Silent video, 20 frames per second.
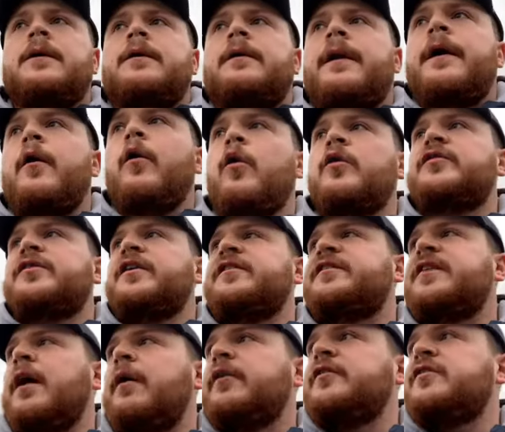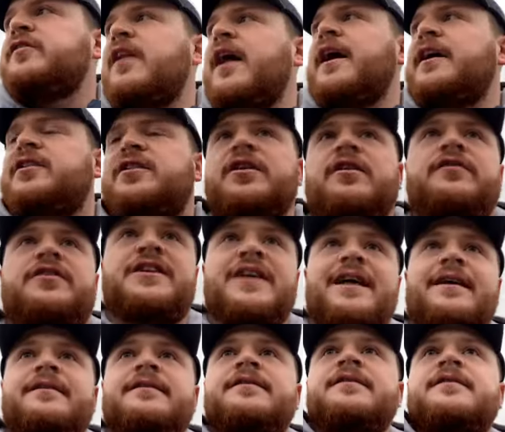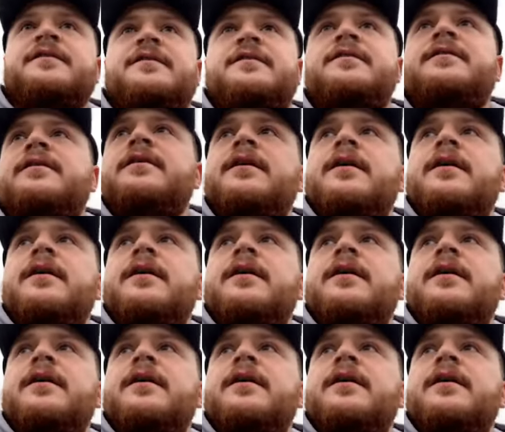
They also sell a selection of gins,